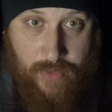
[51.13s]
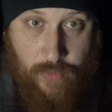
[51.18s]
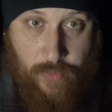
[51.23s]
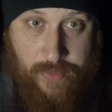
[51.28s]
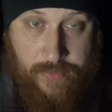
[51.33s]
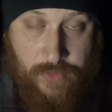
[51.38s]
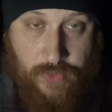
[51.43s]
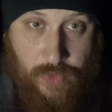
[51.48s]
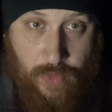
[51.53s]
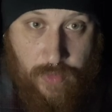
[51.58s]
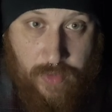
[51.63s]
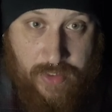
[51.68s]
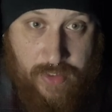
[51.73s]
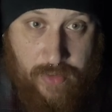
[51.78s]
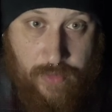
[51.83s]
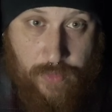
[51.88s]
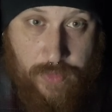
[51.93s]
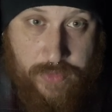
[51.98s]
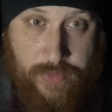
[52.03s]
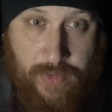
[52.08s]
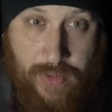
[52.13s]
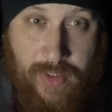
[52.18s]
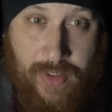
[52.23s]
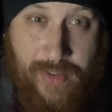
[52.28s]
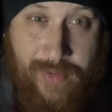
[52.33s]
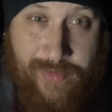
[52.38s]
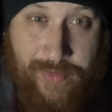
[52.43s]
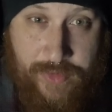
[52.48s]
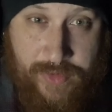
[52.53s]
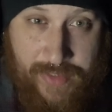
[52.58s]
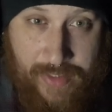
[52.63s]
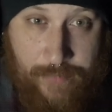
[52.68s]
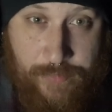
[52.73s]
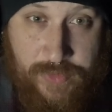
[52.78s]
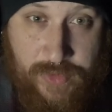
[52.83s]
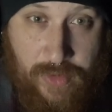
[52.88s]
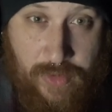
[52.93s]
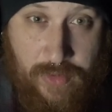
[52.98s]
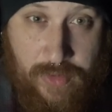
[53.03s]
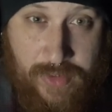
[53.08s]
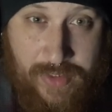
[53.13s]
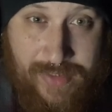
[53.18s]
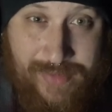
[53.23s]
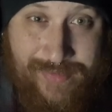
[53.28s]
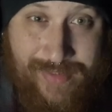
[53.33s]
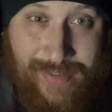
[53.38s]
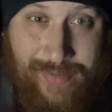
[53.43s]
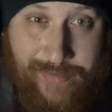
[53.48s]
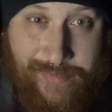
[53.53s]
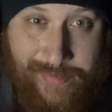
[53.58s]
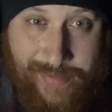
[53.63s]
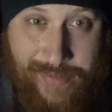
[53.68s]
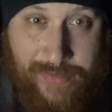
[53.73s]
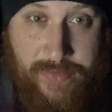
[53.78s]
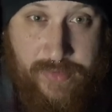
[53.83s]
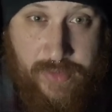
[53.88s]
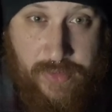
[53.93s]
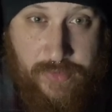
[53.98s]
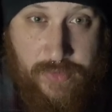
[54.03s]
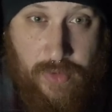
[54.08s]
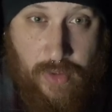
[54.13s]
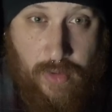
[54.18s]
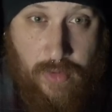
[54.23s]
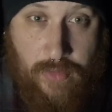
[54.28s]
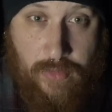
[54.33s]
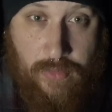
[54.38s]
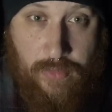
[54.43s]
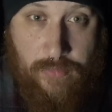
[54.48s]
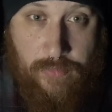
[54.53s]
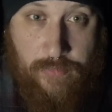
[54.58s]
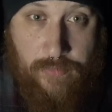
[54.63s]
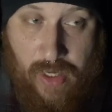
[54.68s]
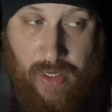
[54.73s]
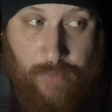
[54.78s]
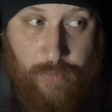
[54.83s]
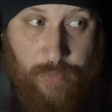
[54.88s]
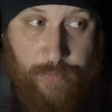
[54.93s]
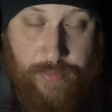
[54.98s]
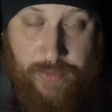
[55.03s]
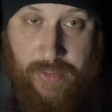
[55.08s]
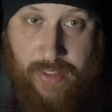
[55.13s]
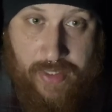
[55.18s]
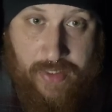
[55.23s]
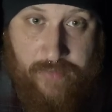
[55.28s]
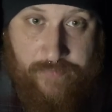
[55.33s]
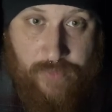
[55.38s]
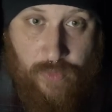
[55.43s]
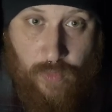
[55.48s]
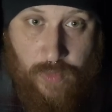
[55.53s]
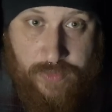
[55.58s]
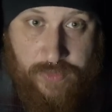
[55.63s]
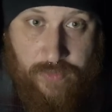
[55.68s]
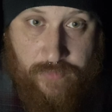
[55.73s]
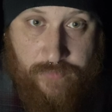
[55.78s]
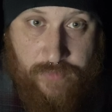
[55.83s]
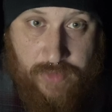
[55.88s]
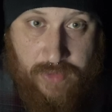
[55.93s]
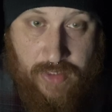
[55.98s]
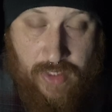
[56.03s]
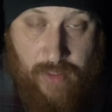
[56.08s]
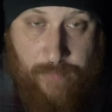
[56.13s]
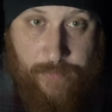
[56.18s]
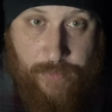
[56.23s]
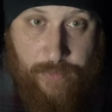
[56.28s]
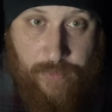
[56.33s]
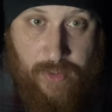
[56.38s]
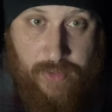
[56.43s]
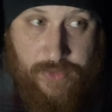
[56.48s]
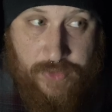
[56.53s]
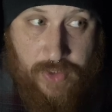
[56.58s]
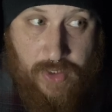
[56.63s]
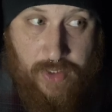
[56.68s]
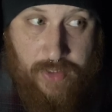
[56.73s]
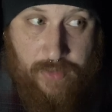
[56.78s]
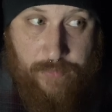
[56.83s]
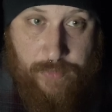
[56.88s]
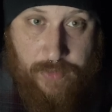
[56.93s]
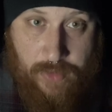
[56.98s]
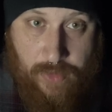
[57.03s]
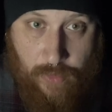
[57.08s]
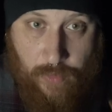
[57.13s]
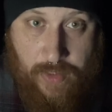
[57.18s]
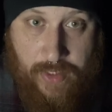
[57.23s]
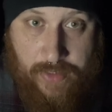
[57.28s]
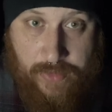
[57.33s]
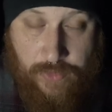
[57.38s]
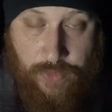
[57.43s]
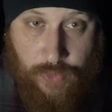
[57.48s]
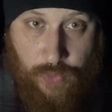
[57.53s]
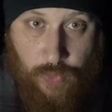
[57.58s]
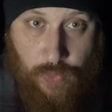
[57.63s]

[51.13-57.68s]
queen story hours. Theme song is a Disney song. I would play it if it wasn't for the copyright strike, but go ahead and